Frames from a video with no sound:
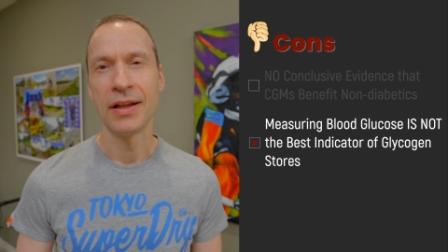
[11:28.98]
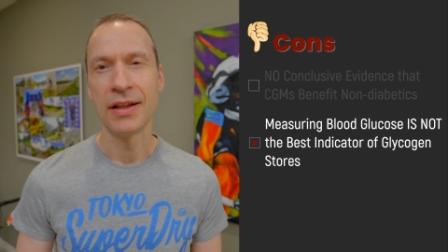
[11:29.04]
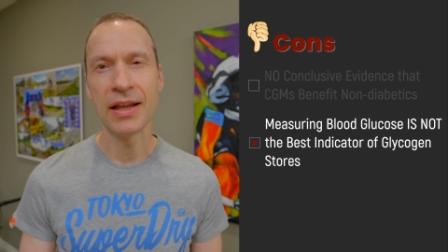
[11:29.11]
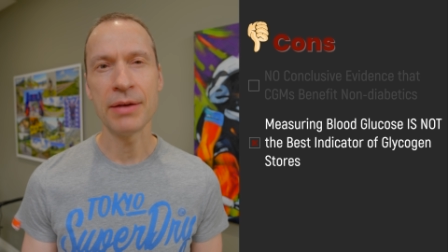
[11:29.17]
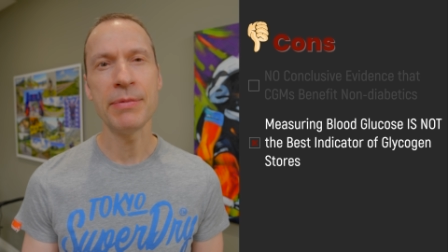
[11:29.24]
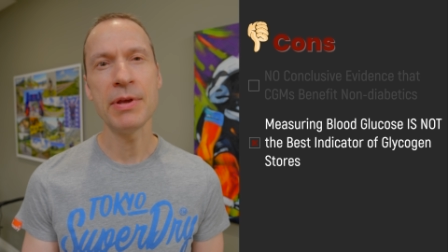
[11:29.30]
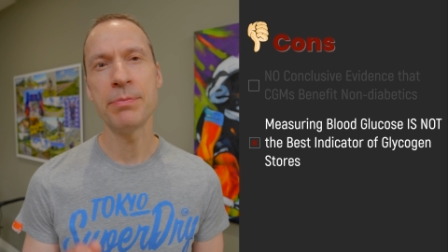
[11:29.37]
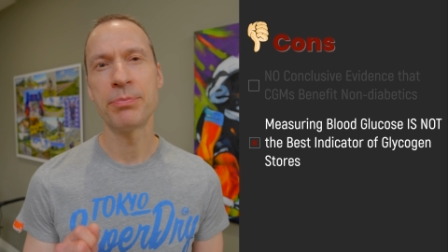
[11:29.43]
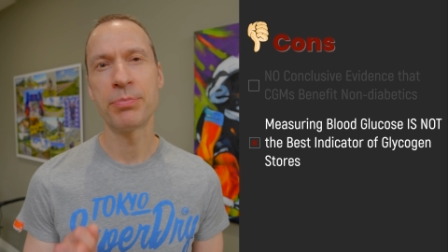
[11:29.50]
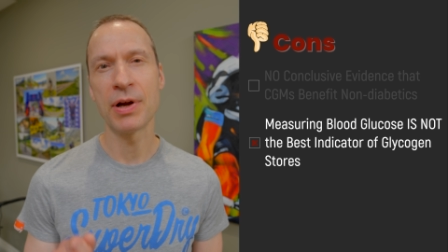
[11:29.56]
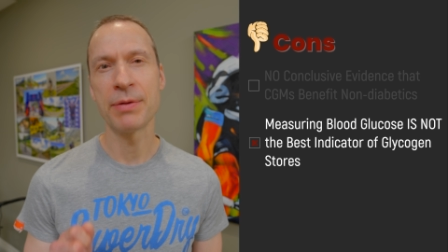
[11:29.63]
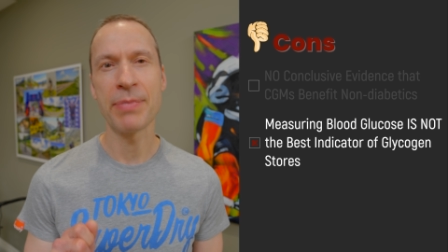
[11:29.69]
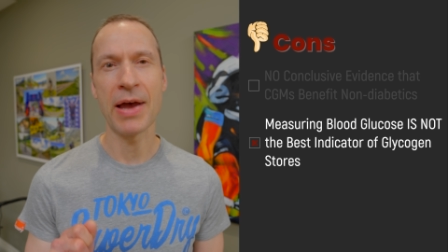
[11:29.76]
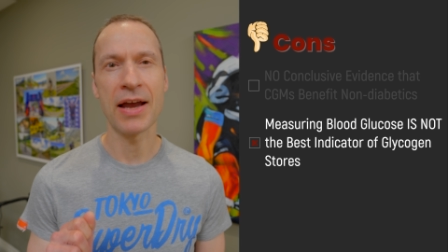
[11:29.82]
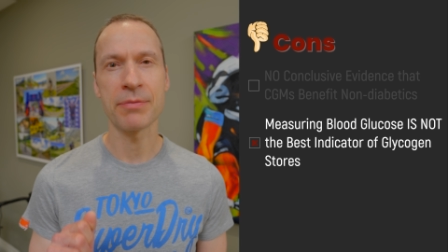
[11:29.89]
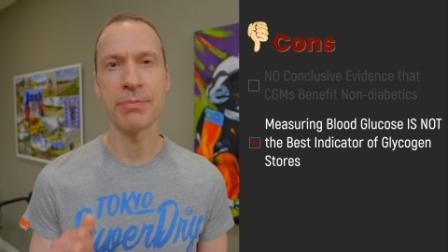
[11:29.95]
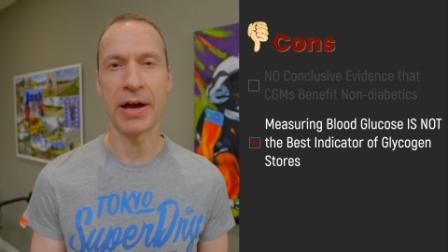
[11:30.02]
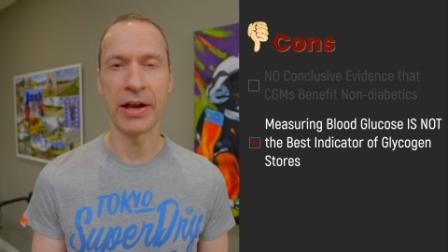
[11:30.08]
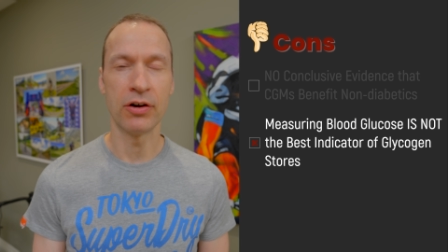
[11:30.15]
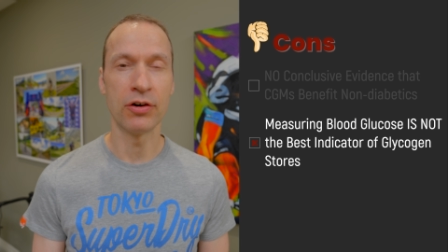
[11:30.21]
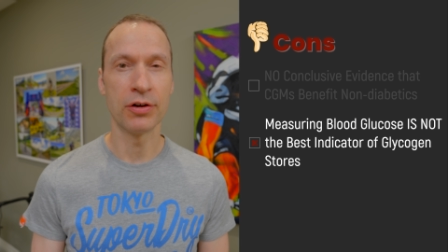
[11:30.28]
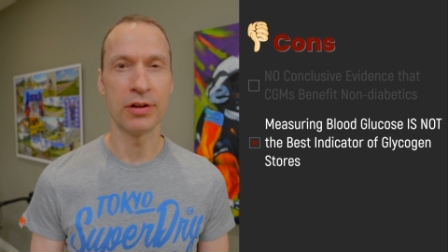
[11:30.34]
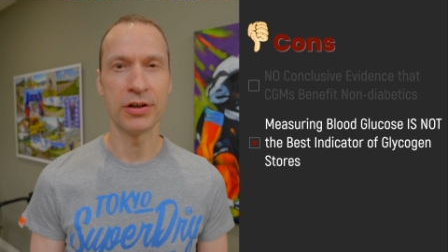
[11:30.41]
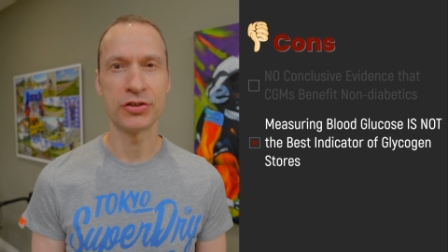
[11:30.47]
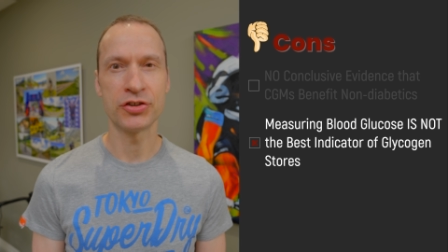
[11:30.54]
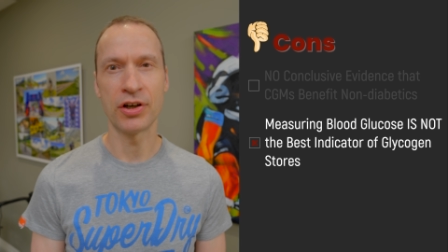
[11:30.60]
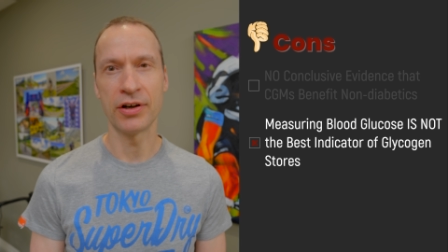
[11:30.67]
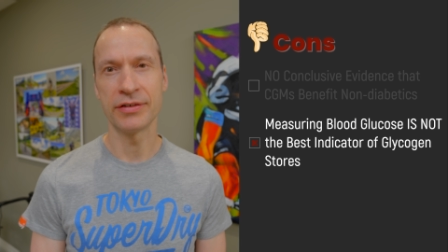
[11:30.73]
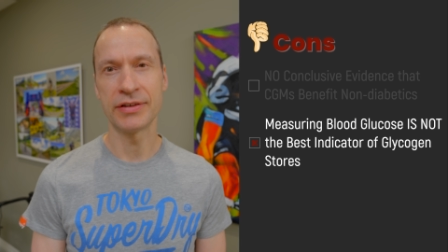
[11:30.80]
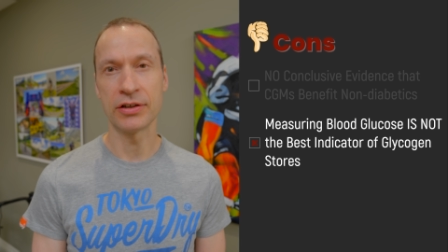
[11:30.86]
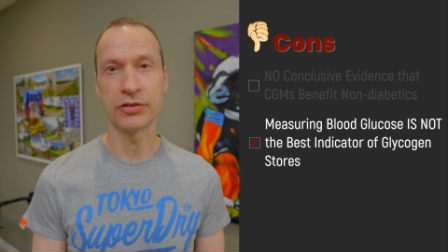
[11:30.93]
Let me bring back my earlier
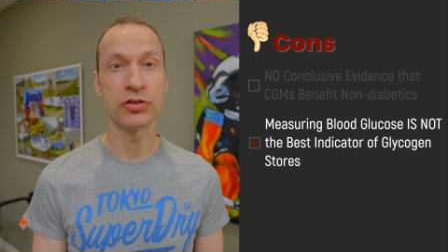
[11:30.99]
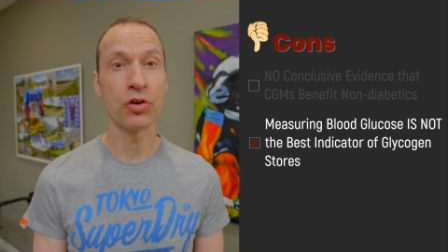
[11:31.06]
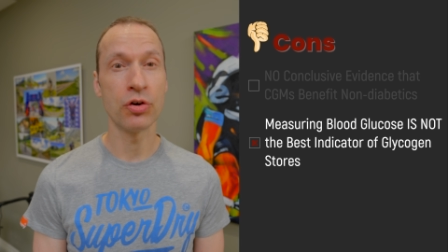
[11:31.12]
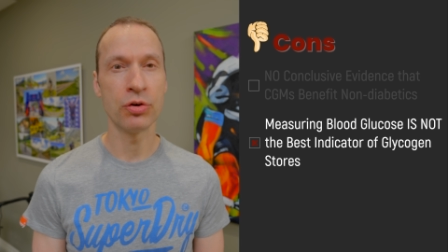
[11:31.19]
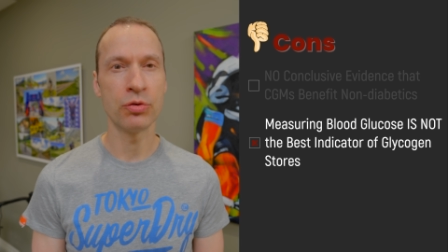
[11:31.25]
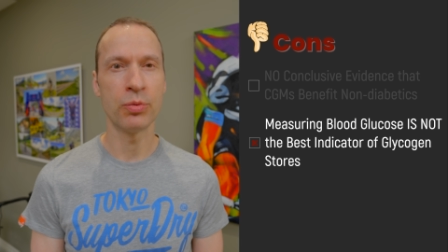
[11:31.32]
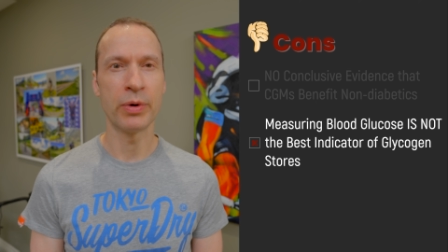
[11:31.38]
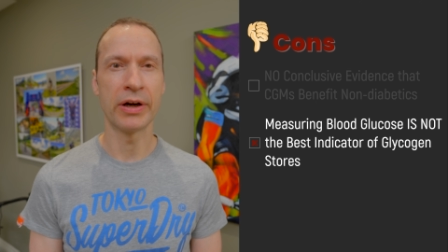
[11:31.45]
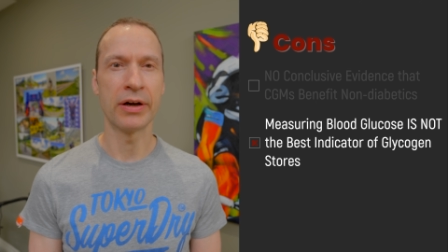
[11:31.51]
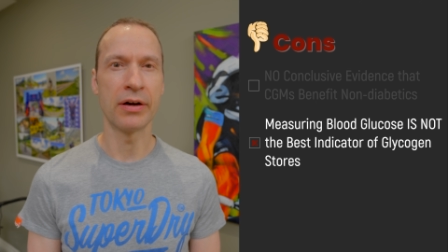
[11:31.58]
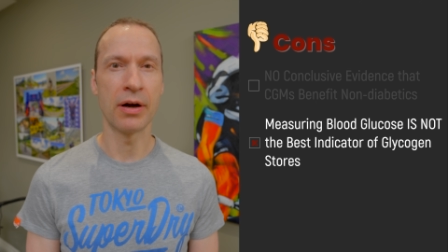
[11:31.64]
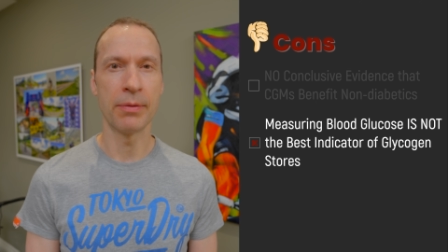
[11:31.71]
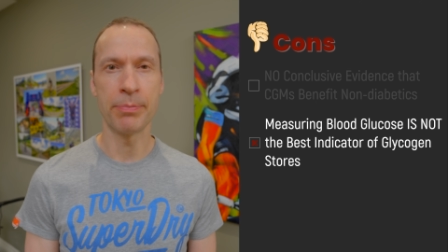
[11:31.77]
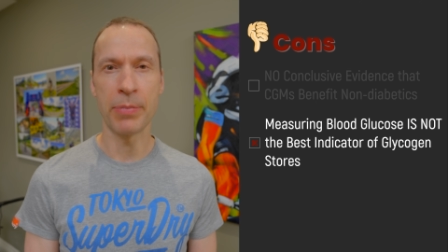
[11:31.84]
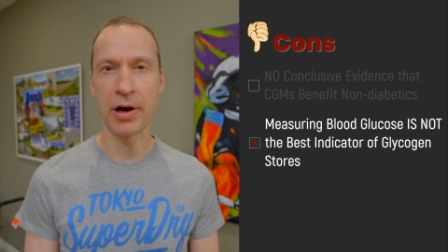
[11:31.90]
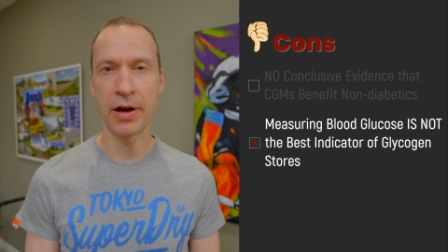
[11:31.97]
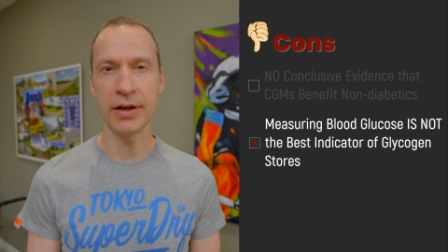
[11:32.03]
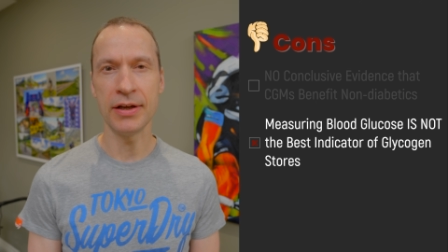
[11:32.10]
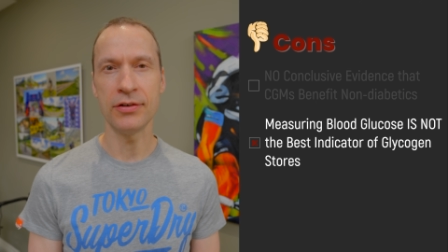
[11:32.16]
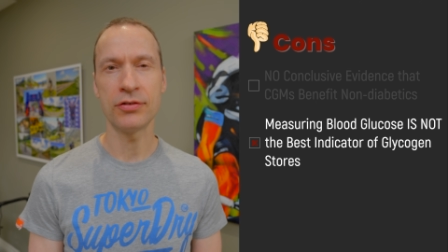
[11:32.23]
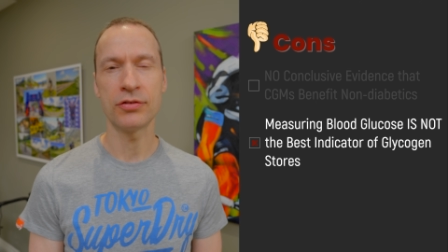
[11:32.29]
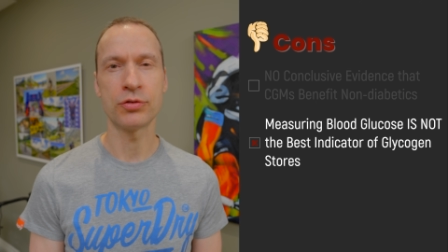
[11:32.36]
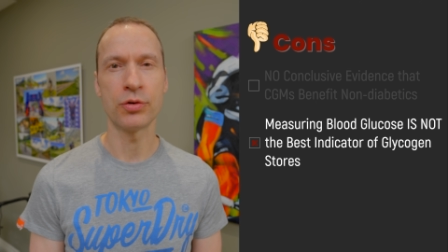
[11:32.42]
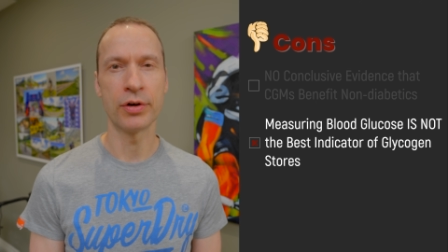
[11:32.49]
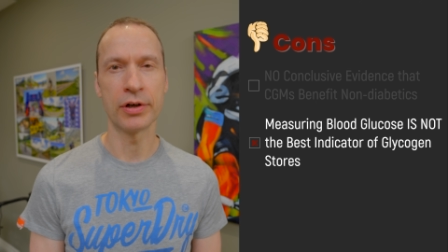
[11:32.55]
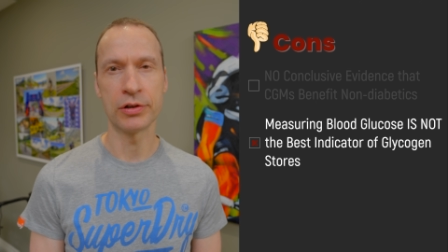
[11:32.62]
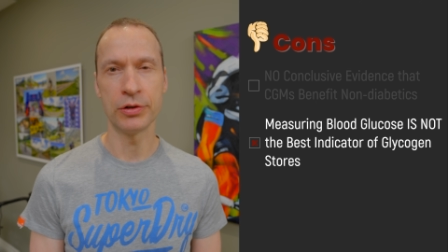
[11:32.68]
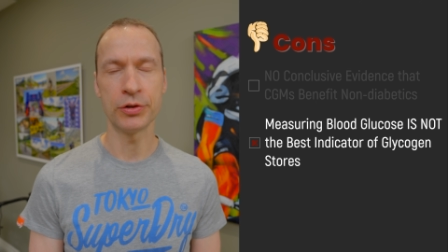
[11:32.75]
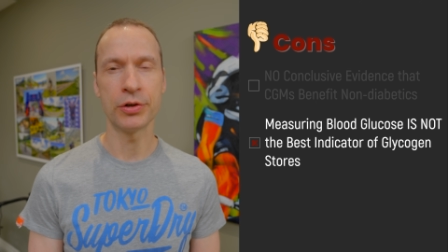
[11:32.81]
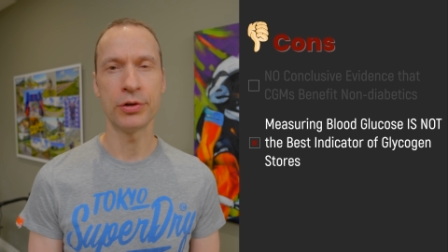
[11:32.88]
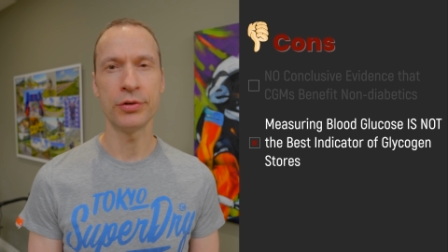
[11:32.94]
chart that showed where our bodies store
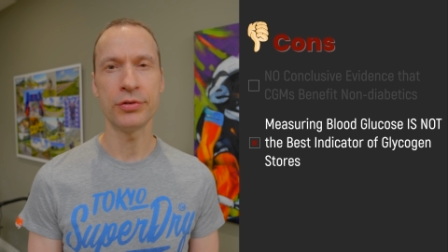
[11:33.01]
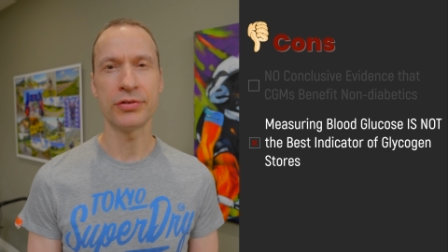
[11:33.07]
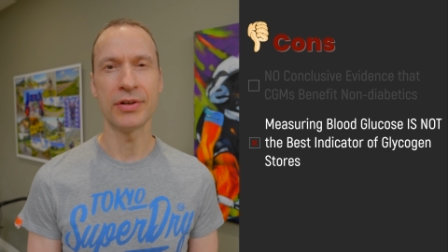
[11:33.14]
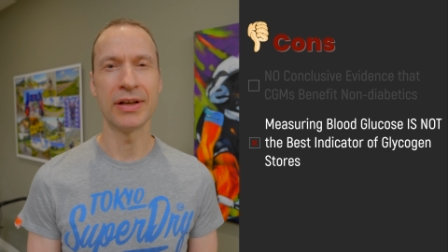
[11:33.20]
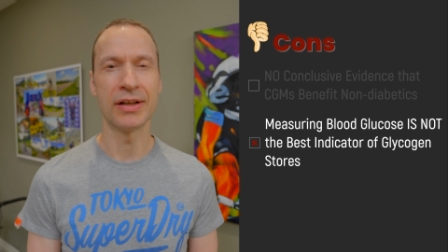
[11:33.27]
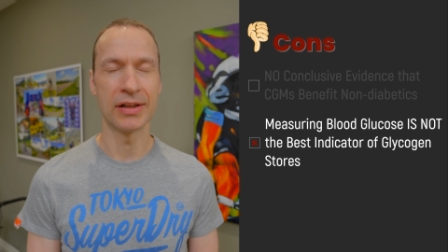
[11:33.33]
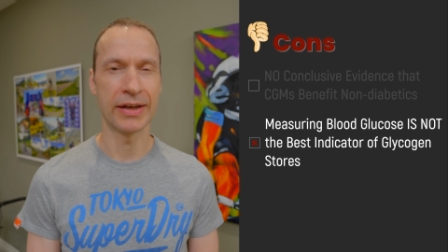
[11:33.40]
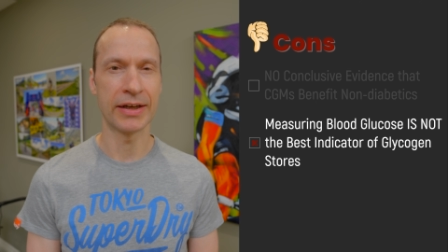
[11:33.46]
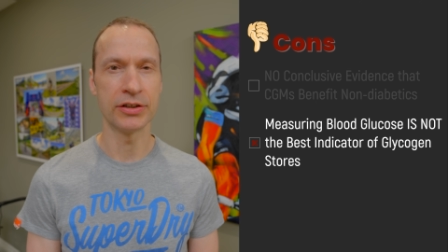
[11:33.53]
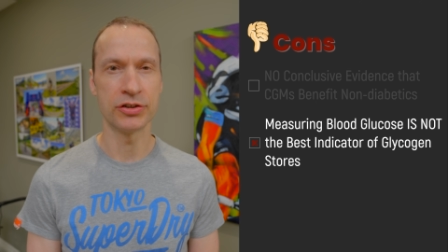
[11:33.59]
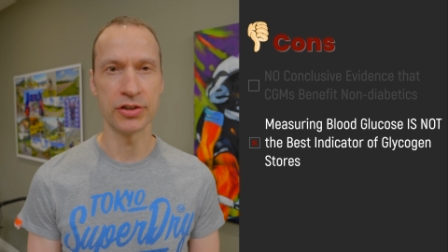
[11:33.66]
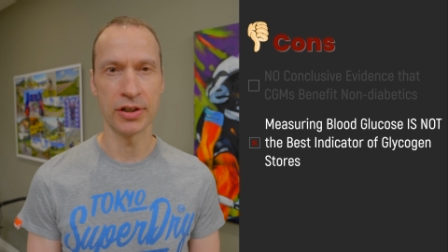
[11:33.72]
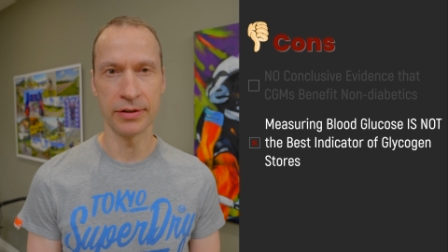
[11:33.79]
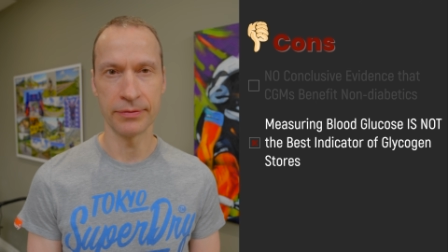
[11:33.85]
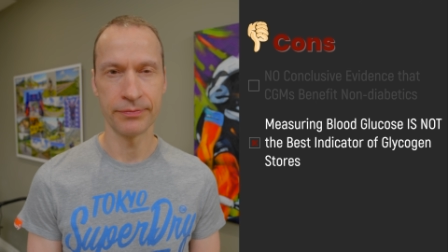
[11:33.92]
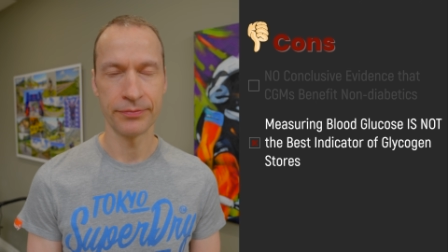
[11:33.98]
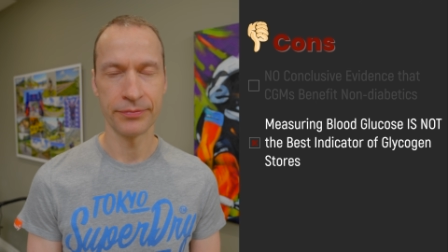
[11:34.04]
glucose and glycogen.